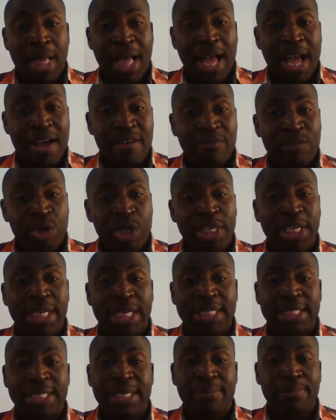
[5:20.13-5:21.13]
I've
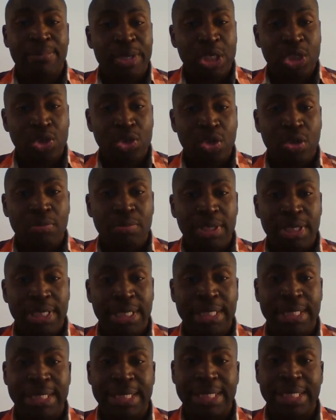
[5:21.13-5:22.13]
realized that
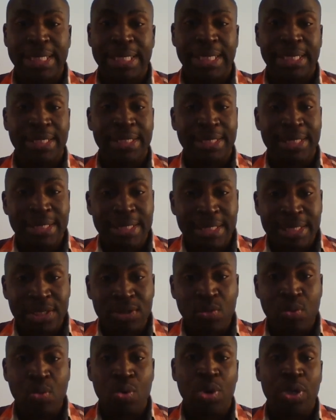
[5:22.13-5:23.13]
predominantly this
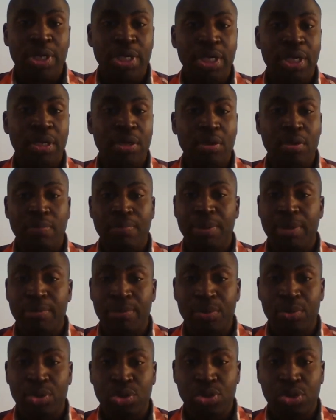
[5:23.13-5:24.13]
is what a lot of
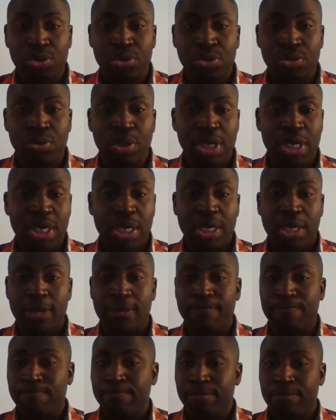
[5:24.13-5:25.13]
people do.
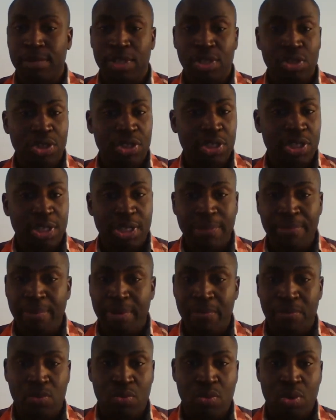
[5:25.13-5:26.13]
It's just the
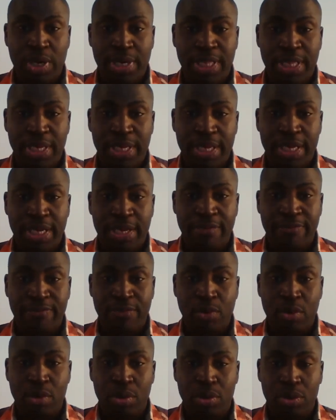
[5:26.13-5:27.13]
paperwork thing that they
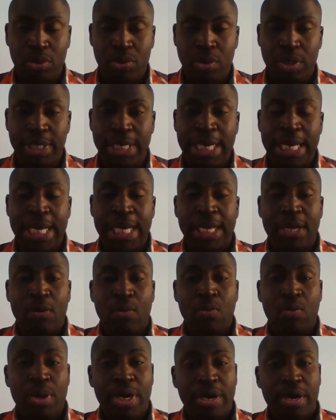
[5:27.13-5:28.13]
focus on,
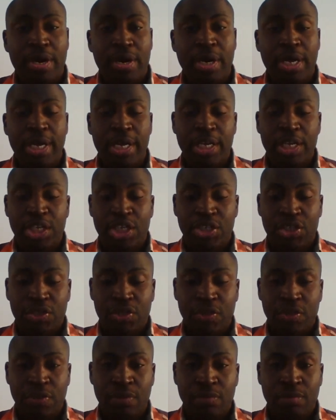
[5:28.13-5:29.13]
where it is
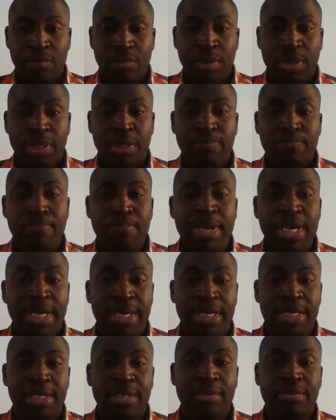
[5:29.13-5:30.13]

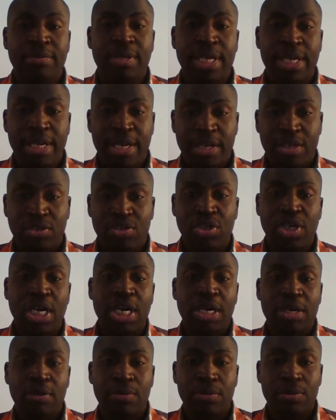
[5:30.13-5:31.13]
meeting
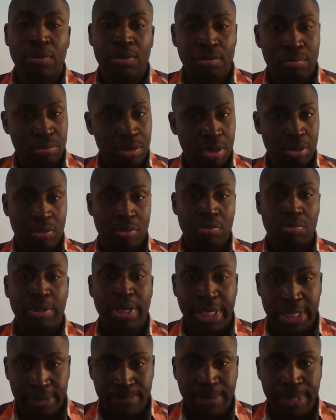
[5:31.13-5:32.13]
the HR,
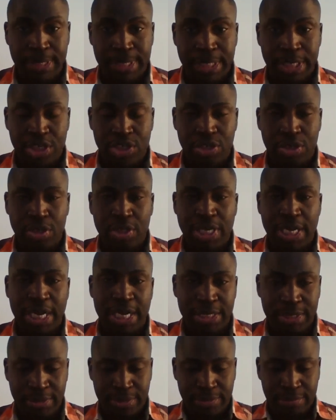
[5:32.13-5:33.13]
expectation
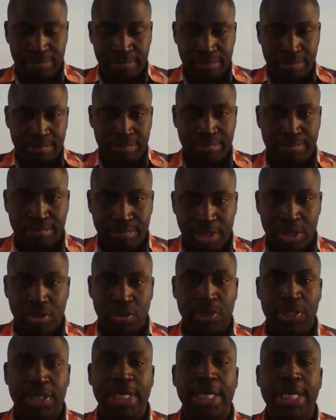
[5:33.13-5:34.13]
as
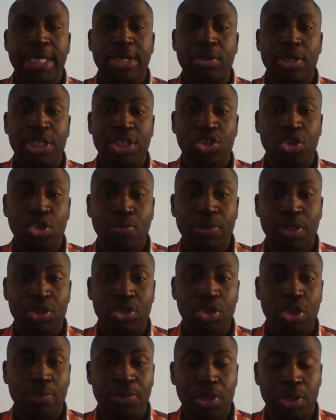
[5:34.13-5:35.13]
stated on the job
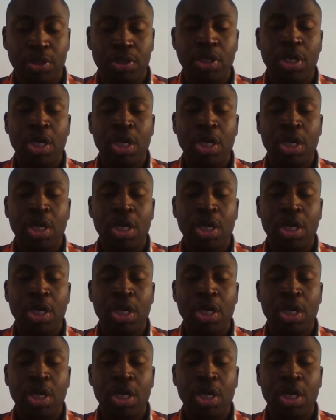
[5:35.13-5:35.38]
description.